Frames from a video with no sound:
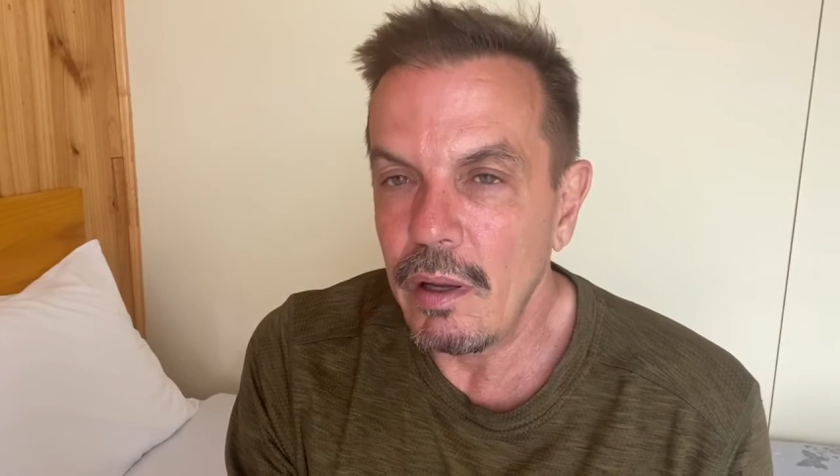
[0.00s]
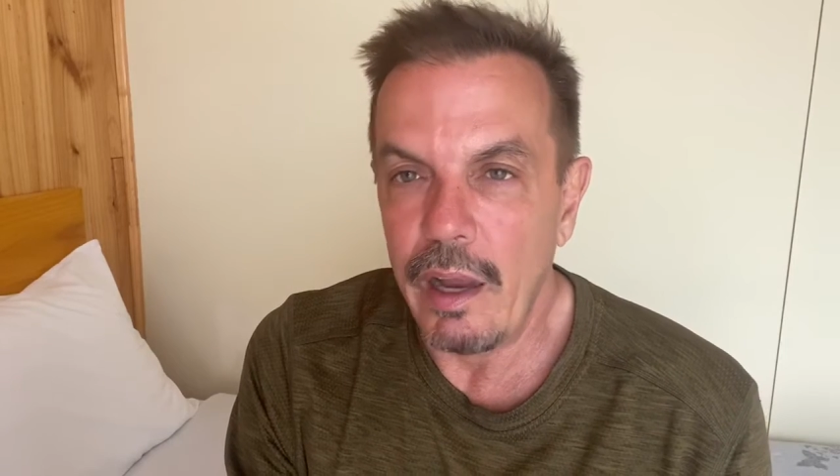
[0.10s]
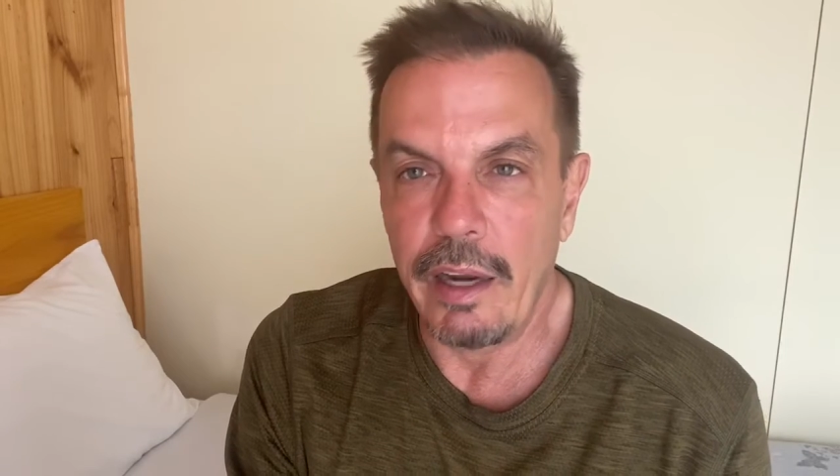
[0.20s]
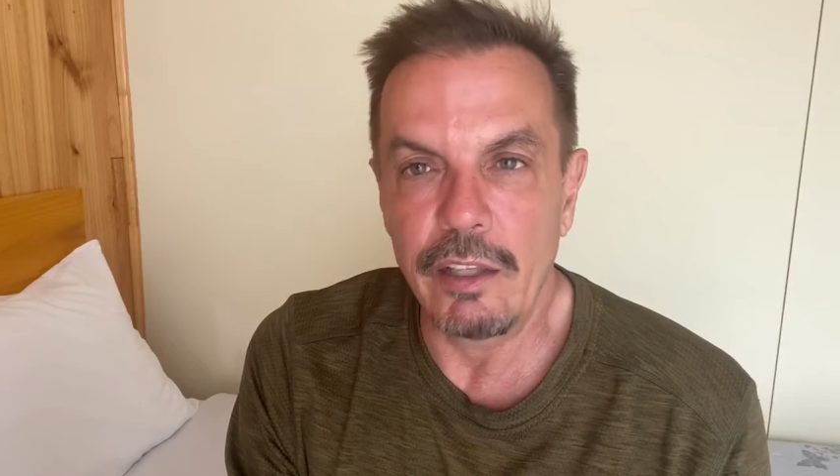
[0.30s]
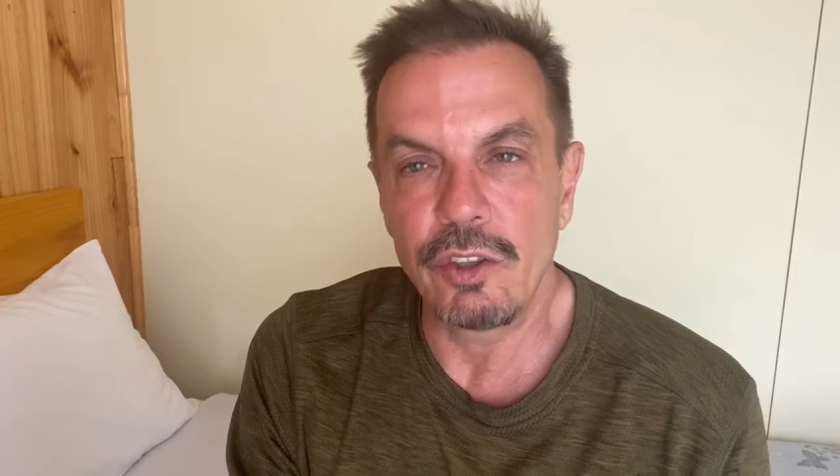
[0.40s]

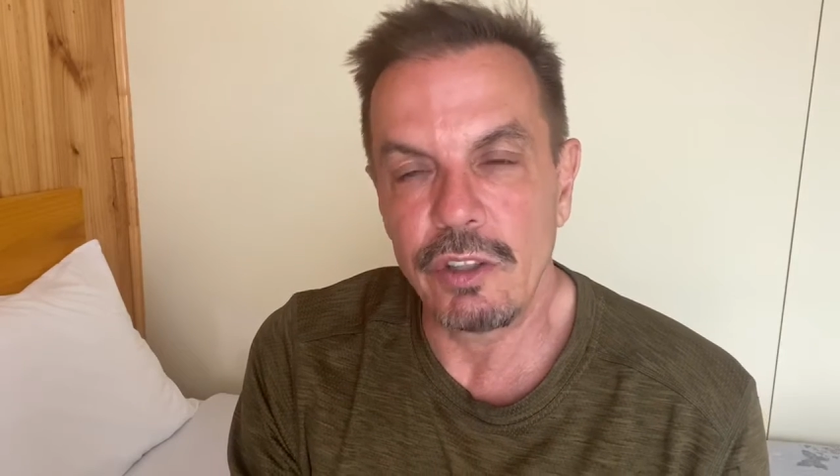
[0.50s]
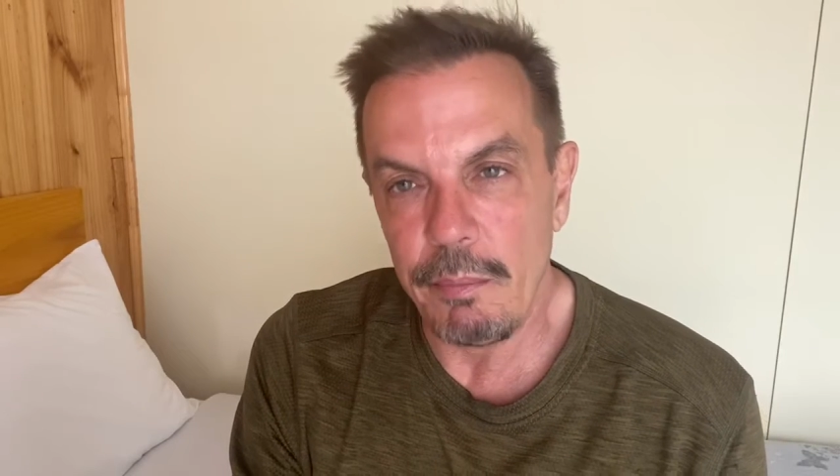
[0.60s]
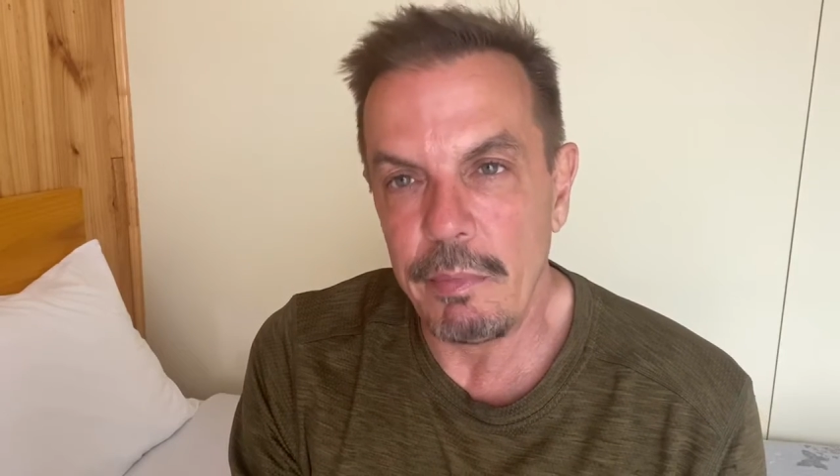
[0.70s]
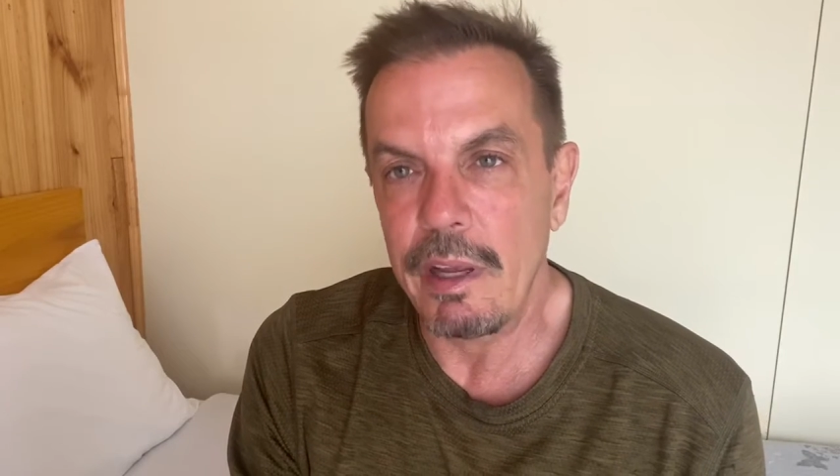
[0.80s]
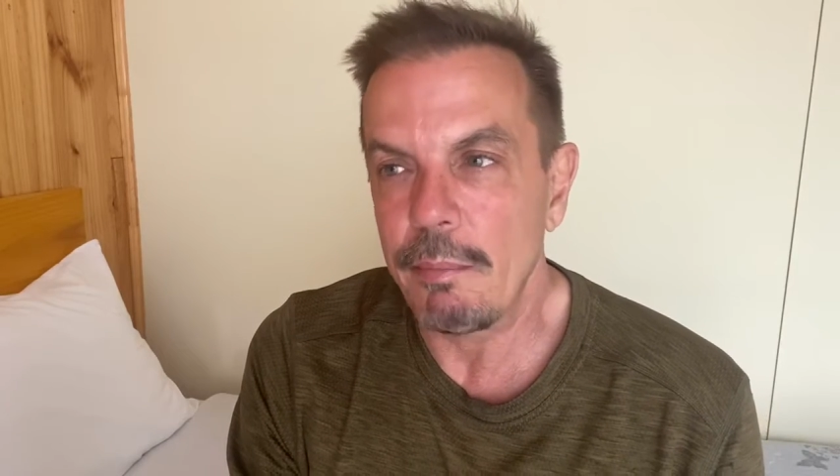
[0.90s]
And it shut
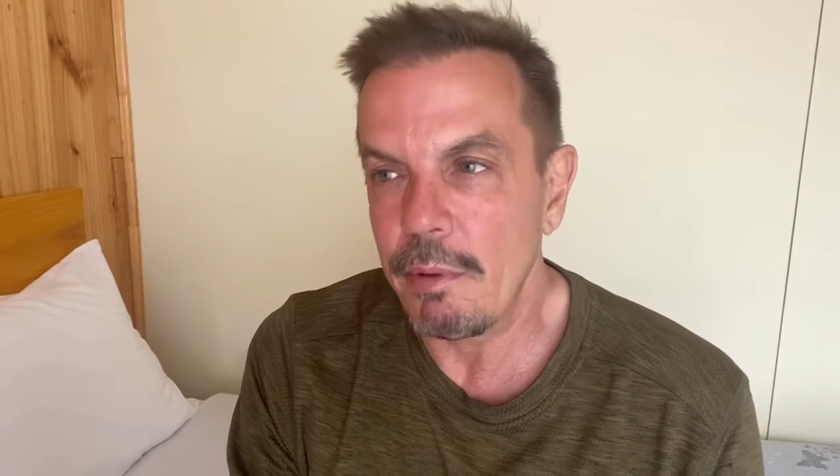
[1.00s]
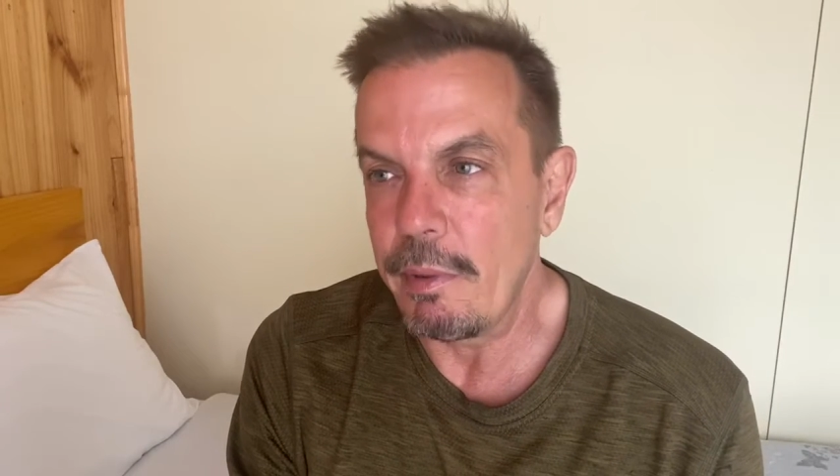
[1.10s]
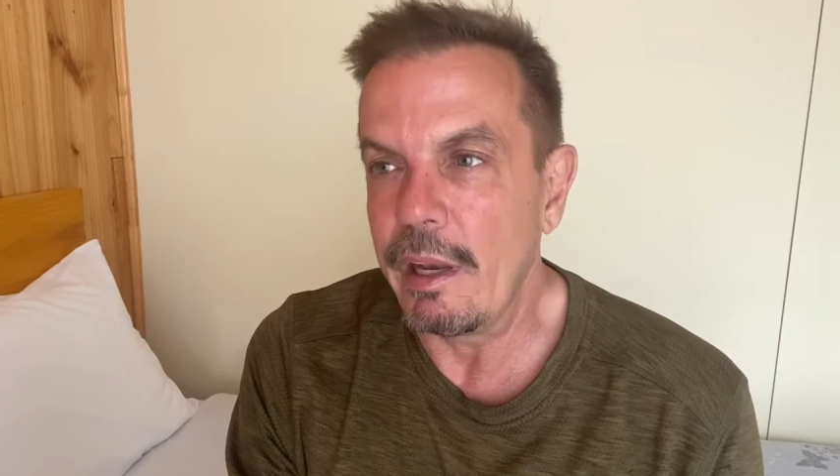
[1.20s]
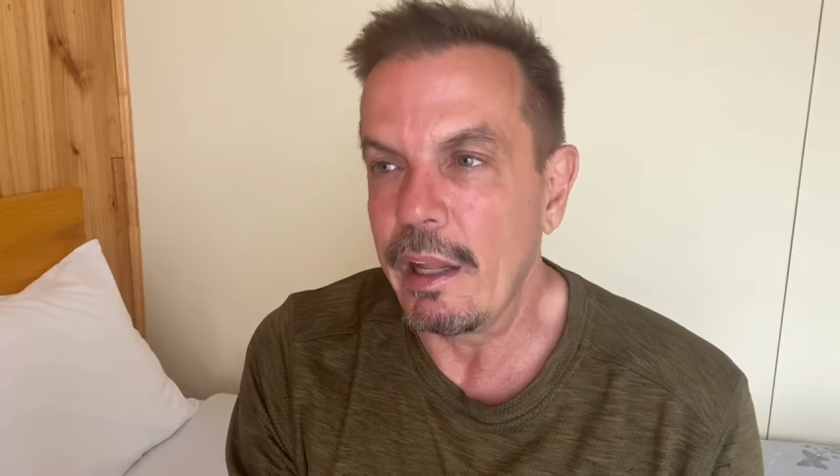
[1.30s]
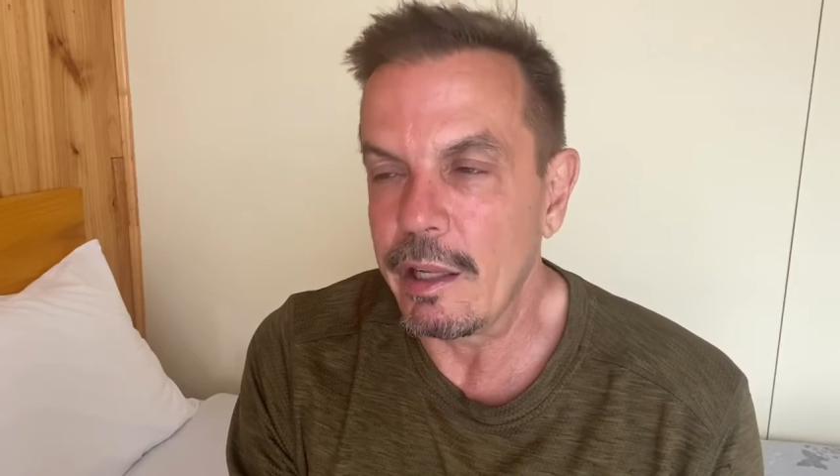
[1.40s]
me up immediately.